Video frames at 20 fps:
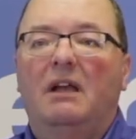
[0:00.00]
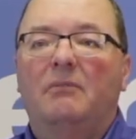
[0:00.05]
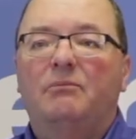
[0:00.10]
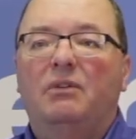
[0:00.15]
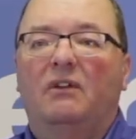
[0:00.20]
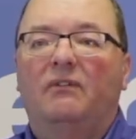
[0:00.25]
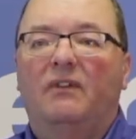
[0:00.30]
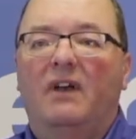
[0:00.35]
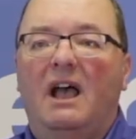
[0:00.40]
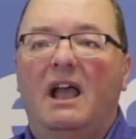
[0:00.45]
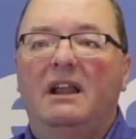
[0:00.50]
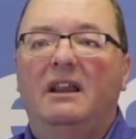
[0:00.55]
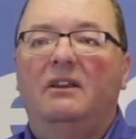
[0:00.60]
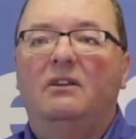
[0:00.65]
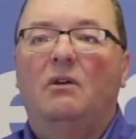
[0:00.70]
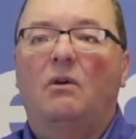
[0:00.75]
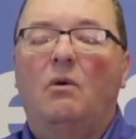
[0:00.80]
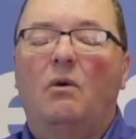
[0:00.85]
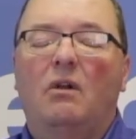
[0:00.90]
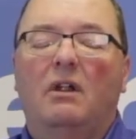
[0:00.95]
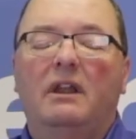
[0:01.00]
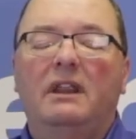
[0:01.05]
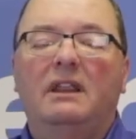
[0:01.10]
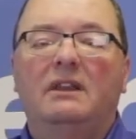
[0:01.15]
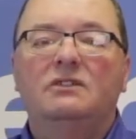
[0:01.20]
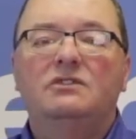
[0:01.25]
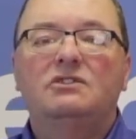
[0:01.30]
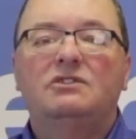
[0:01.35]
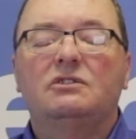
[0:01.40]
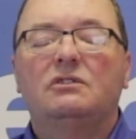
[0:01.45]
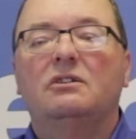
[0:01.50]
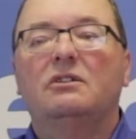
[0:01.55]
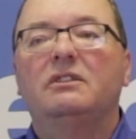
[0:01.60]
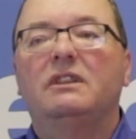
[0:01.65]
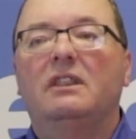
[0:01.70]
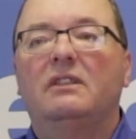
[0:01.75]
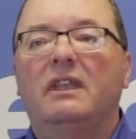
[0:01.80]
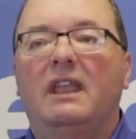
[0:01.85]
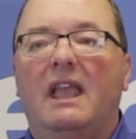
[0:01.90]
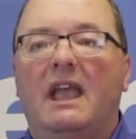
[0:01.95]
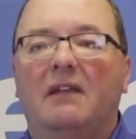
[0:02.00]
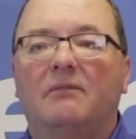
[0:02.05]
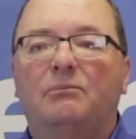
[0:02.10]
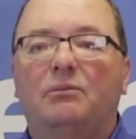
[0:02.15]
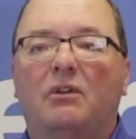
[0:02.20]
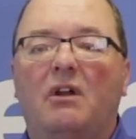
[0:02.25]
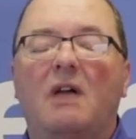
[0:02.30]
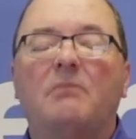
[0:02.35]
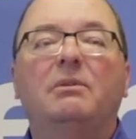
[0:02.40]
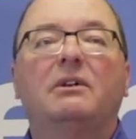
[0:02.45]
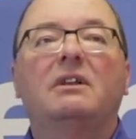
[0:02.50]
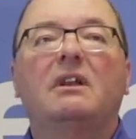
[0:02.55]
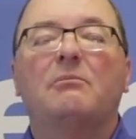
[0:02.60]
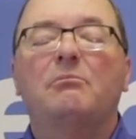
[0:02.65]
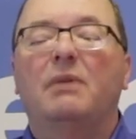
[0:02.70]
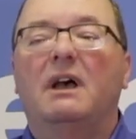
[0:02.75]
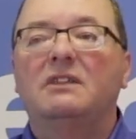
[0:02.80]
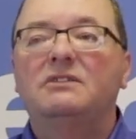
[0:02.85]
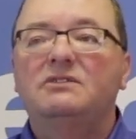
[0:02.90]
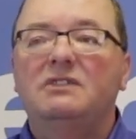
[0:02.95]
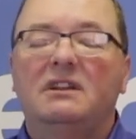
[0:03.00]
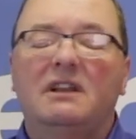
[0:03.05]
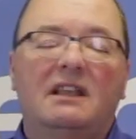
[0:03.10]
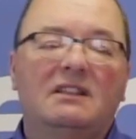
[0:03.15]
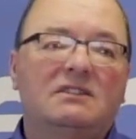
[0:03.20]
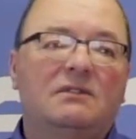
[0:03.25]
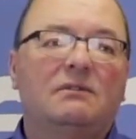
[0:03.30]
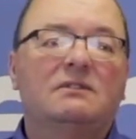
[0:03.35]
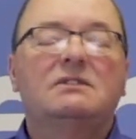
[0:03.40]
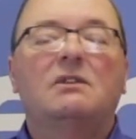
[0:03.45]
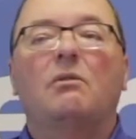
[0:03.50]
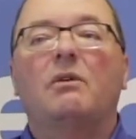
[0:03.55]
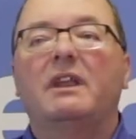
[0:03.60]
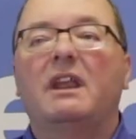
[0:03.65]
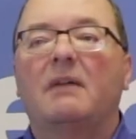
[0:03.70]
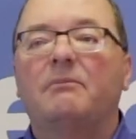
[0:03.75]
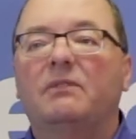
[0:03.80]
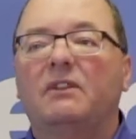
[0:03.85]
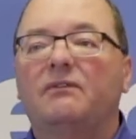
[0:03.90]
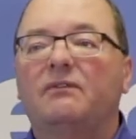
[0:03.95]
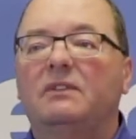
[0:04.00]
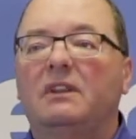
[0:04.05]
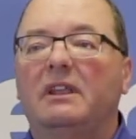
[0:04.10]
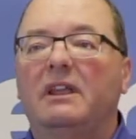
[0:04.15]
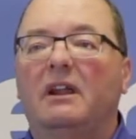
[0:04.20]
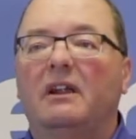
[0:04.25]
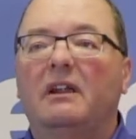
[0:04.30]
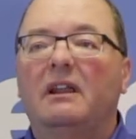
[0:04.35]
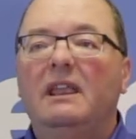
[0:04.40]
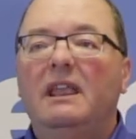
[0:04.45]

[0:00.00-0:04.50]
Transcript: provided or ensured that they had proper combustion as it was going up the flare.